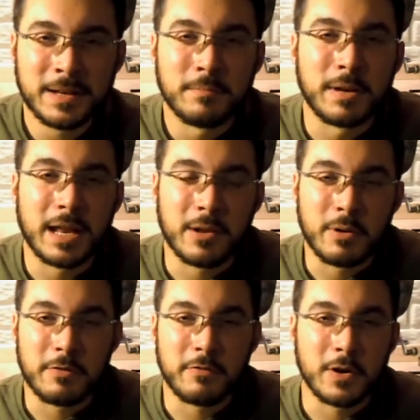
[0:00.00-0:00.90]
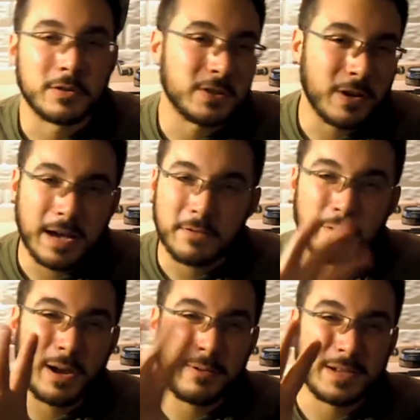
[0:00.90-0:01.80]
But anyway, folks, you'll have a
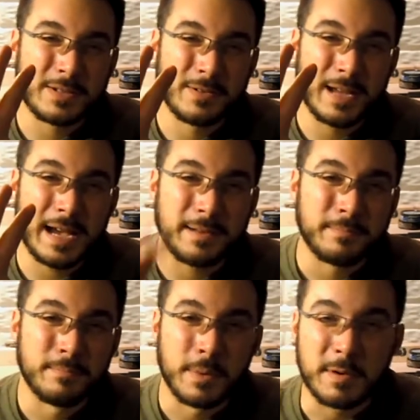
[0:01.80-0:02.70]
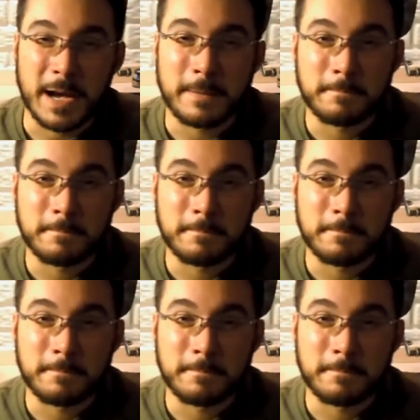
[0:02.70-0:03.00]
great rest of your night. Bye-bye.